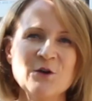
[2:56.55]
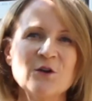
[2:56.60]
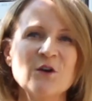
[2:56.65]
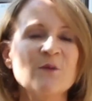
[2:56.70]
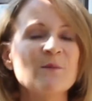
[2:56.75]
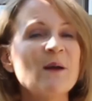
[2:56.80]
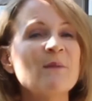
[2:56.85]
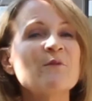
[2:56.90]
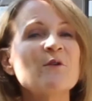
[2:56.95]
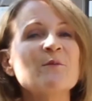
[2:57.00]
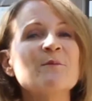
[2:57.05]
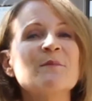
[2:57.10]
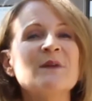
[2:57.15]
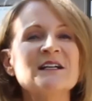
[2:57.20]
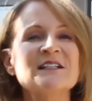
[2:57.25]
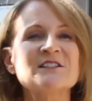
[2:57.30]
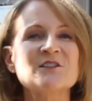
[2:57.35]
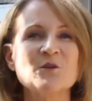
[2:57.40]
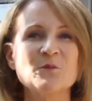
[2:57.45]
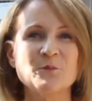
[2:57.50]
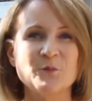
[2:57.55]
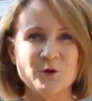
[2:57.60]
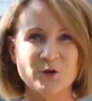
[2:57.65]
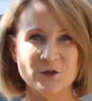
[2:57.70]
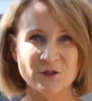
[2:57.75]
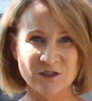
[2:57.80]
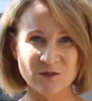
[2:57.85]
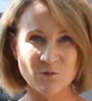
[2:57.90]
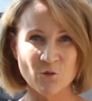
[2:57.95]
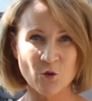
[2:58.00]
Remember, muscle
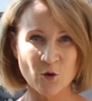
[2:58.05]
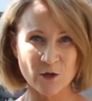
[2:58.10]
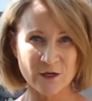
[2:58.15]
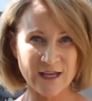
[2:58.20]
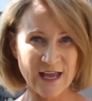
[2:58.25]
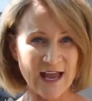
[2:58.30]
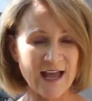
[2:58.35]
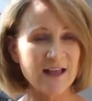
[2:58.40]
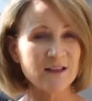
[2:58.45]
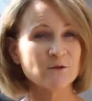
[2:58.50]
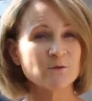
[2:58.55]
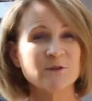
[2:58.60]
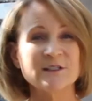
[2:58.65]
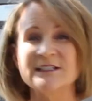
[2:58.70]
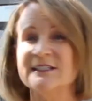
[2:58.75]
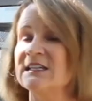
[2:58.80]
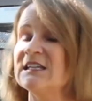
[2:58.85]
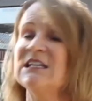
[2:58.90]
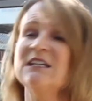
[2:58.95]
burns more calories,